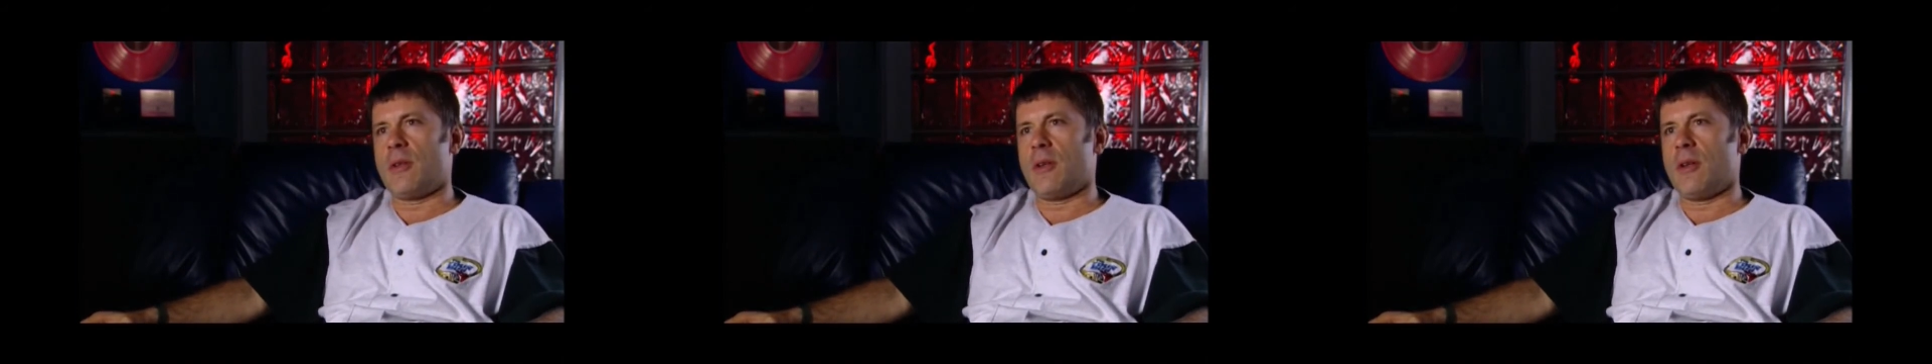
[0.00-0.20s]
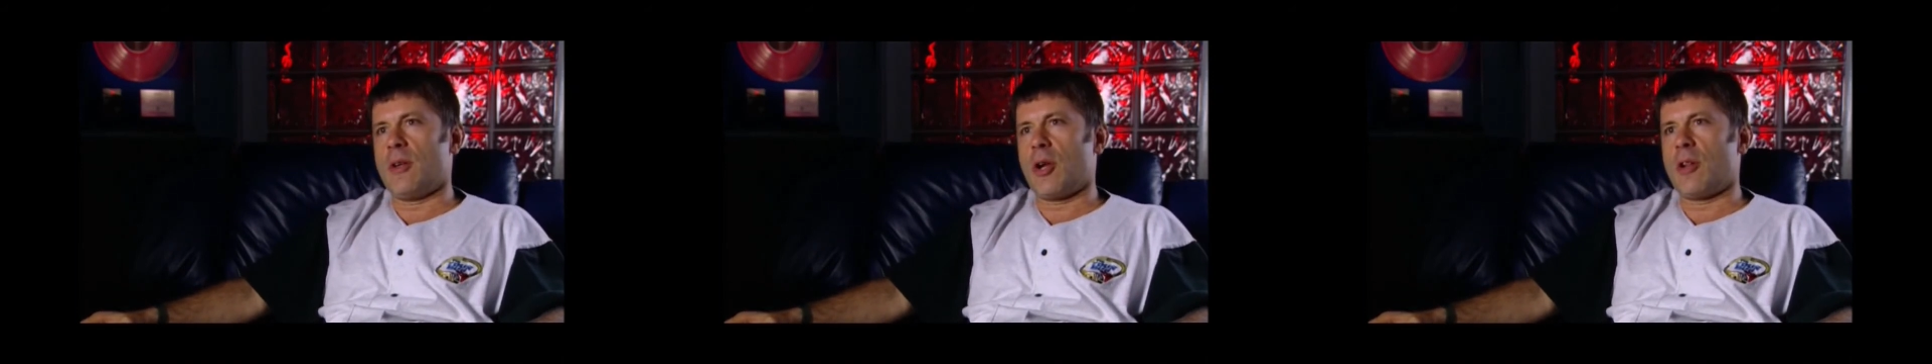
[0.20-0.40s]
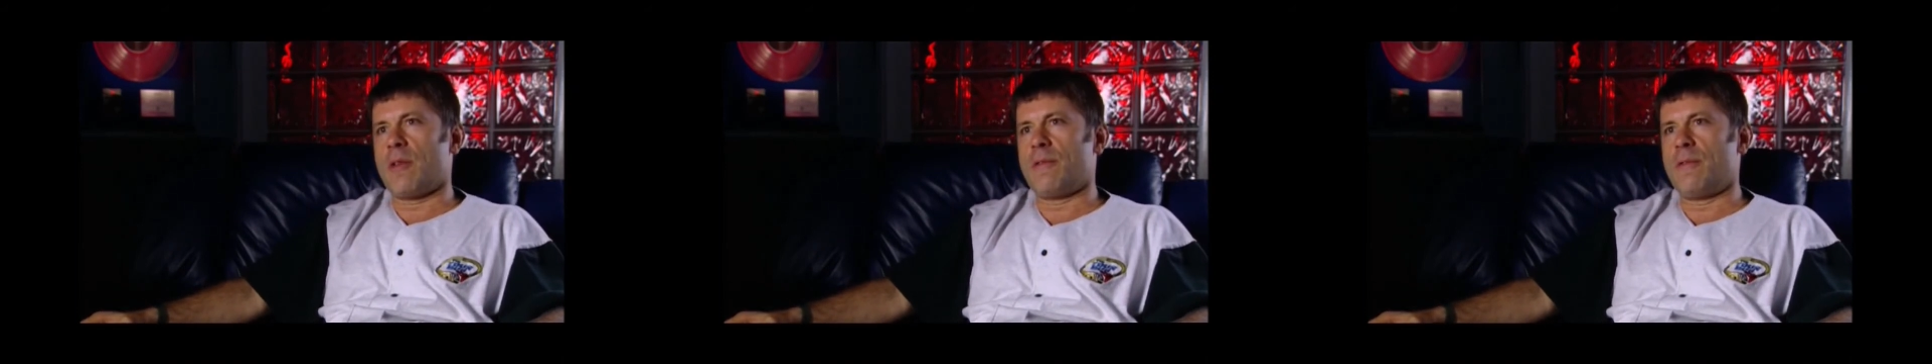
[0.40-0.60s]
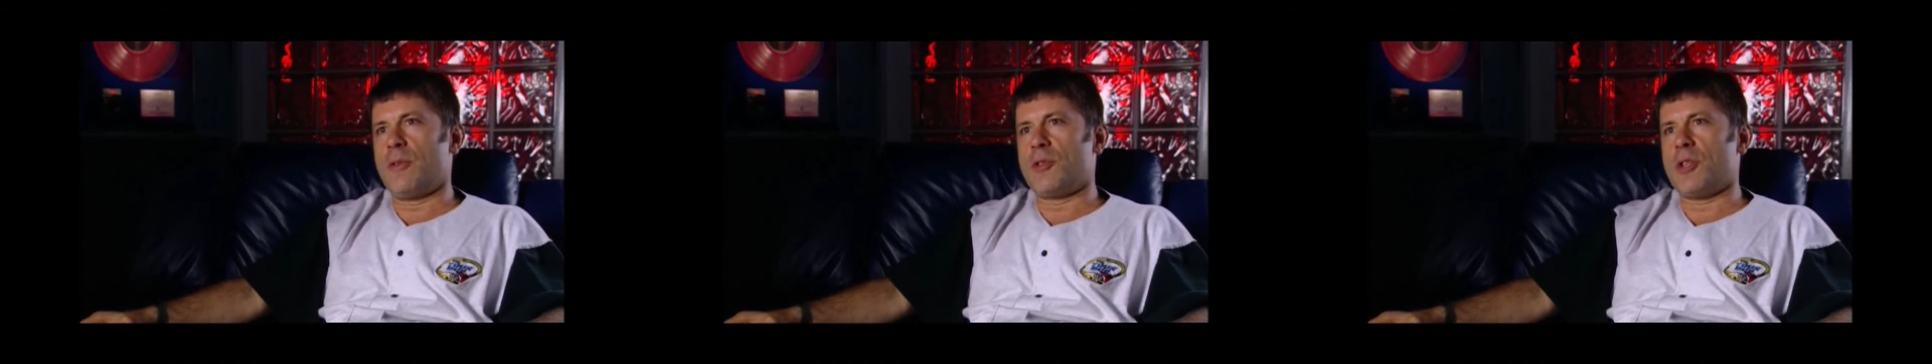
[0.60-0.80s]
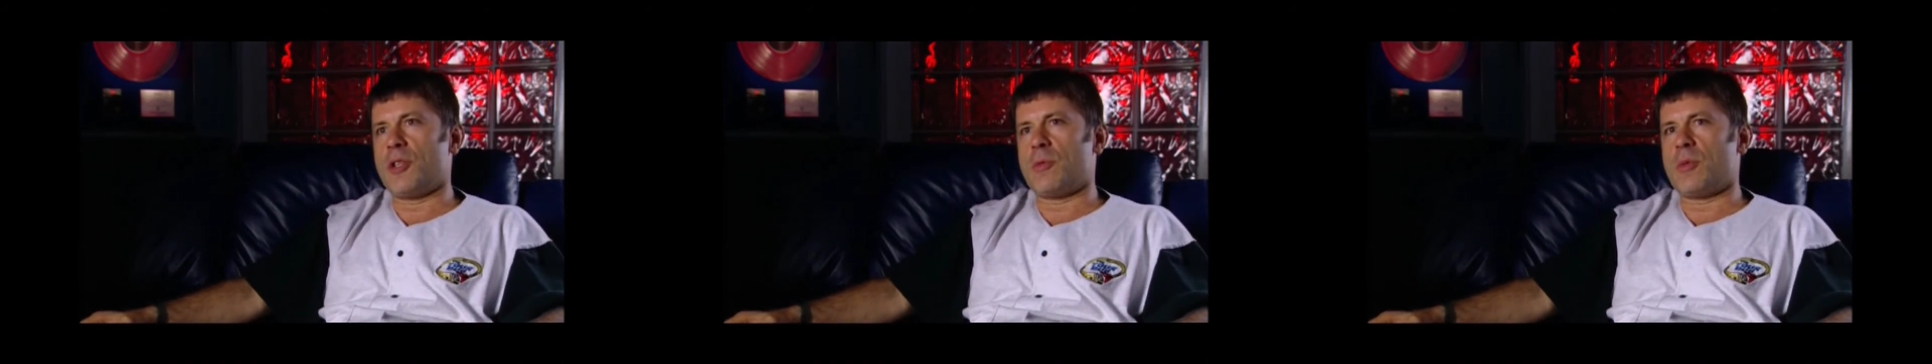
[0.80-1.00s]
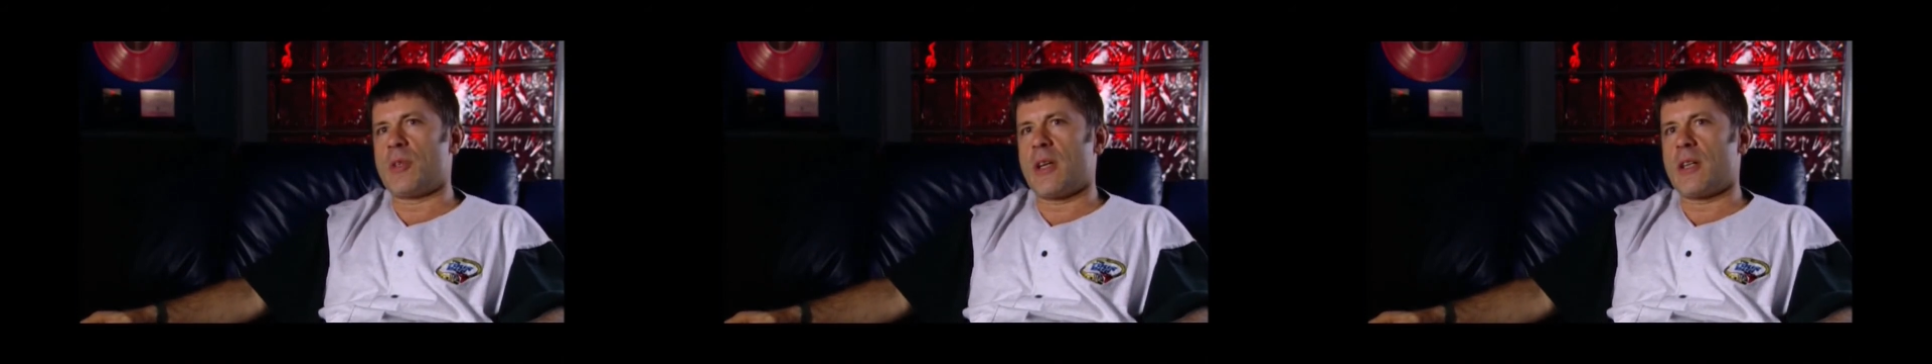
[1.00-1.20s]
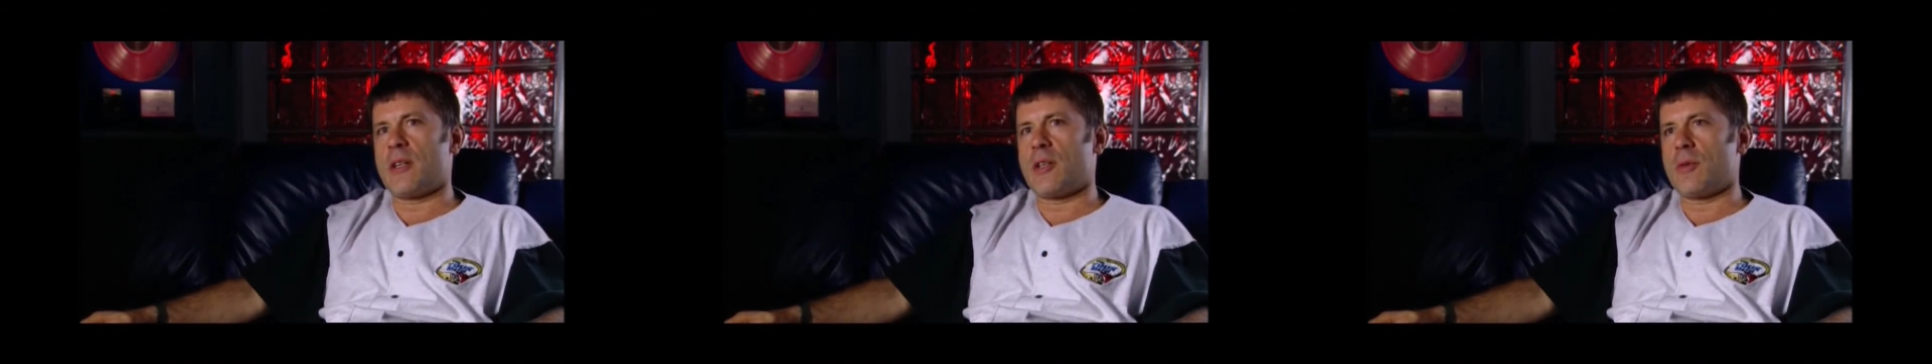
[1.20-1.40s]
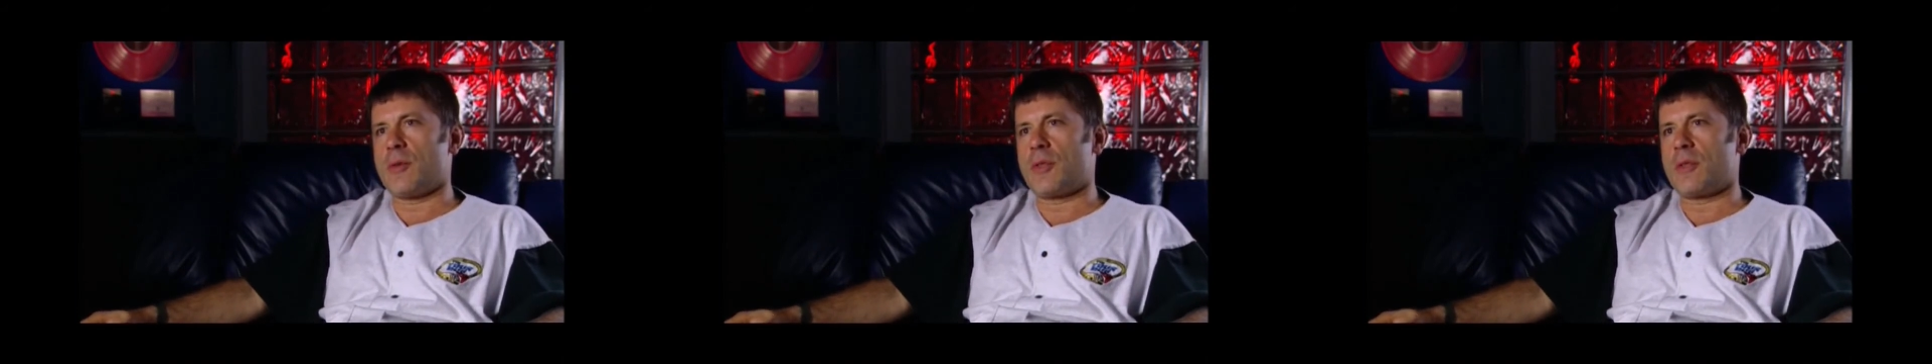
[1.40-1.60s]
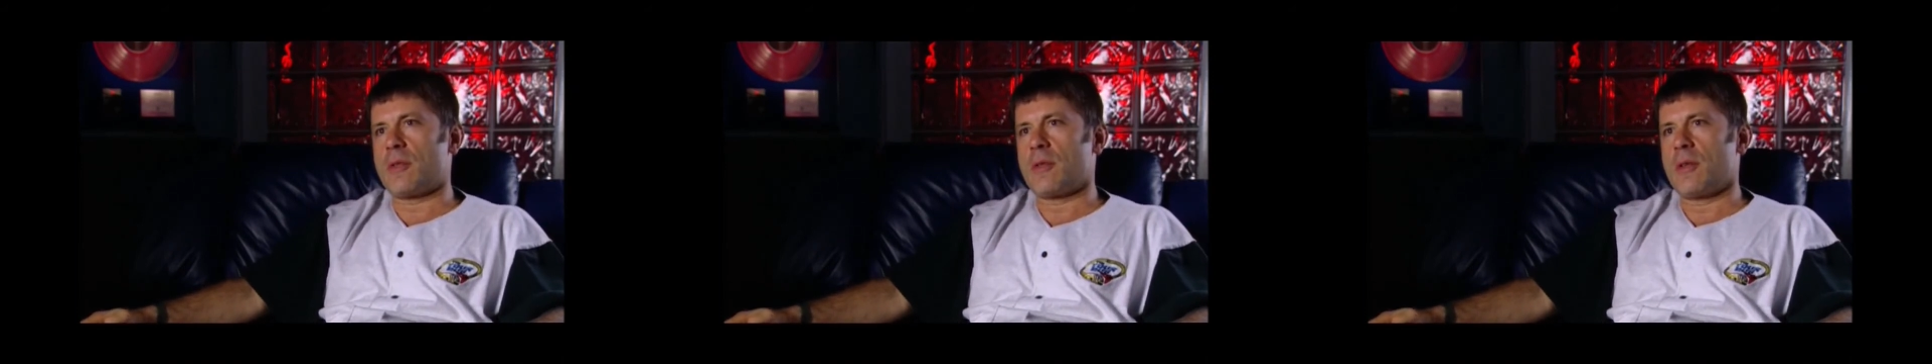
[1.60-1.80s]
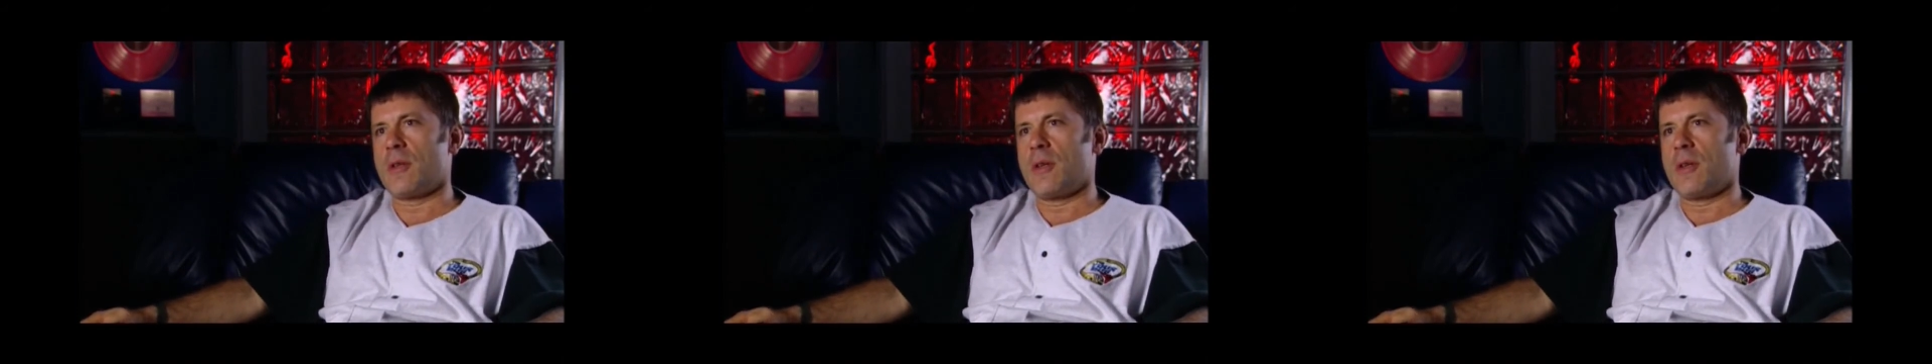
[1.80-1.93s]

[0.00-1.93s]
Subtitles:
none of the footage was any use,